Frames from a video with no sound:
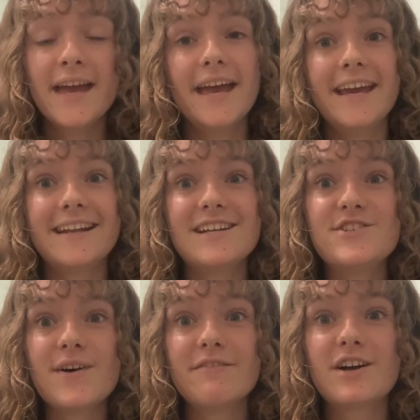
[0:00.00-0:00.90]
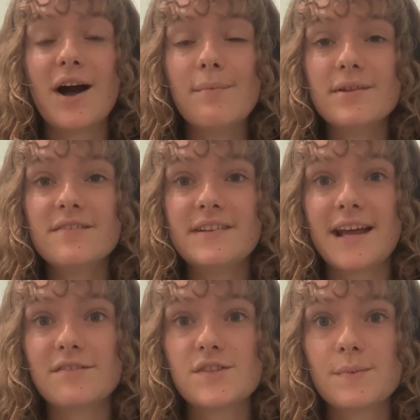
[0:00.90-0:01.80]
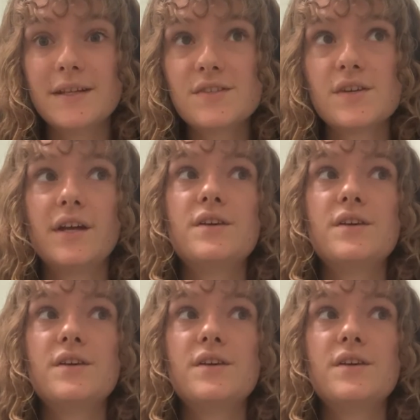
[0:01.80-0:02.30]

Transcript: And I do have a couple of announcements.